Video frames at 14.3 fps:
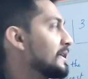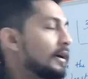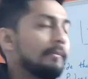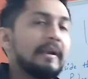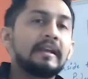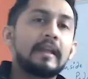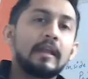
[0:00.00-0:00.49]

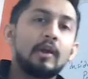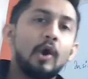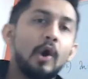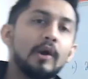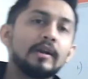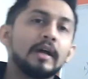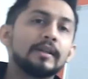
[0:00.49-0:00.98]
commenting
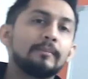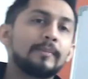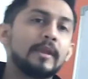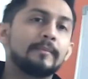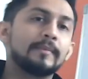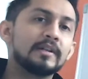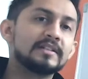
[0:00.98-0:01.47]
on other
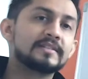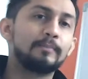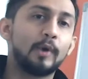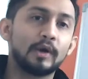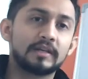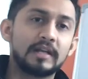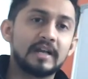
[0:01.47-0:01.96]
people's
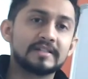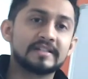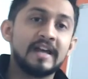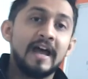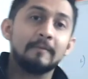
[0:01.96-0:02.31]
podcasts.